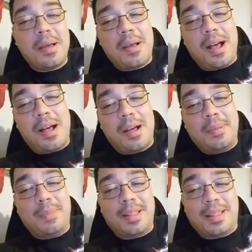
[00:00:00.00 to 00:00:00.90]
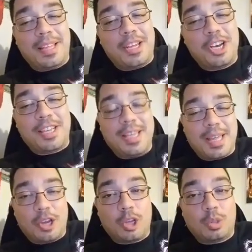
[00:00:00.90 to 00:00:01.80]
But the cookie
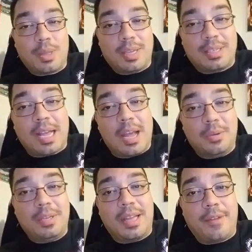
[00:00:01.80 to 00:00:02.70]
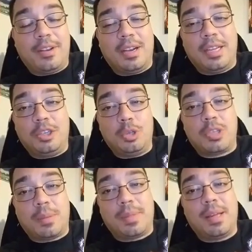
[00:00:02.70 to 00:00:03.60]
that goes with this, I would definitely do
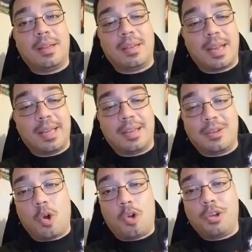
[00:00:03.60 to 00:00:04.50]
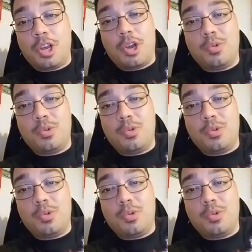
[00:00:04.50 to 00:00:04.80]
something like Oreo,